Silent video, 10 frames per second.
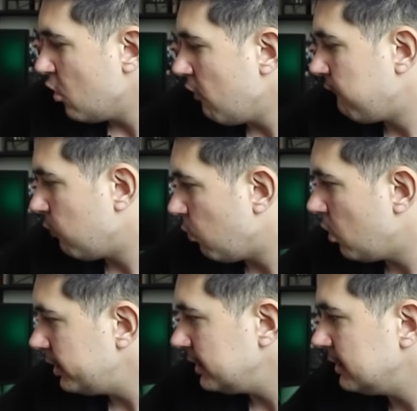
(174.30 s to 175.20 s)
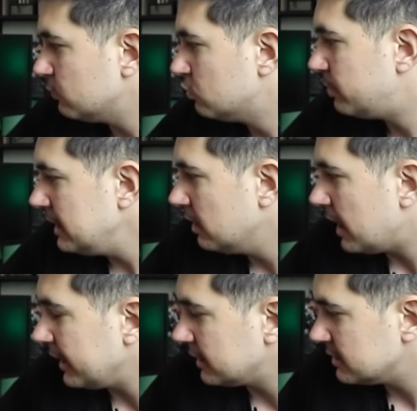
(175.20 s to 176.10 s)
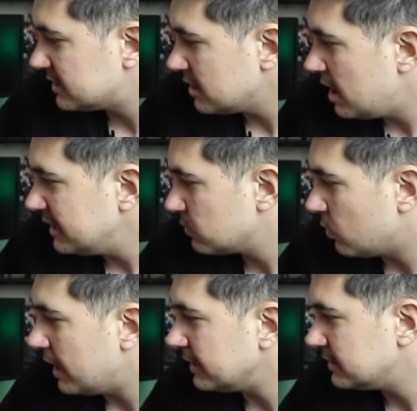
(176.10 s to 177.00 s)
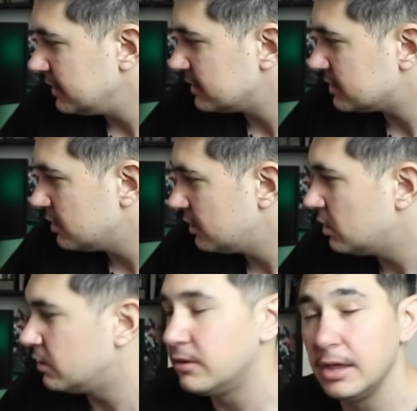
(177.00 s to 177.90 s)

of what it will be like size-wise and it can turn on.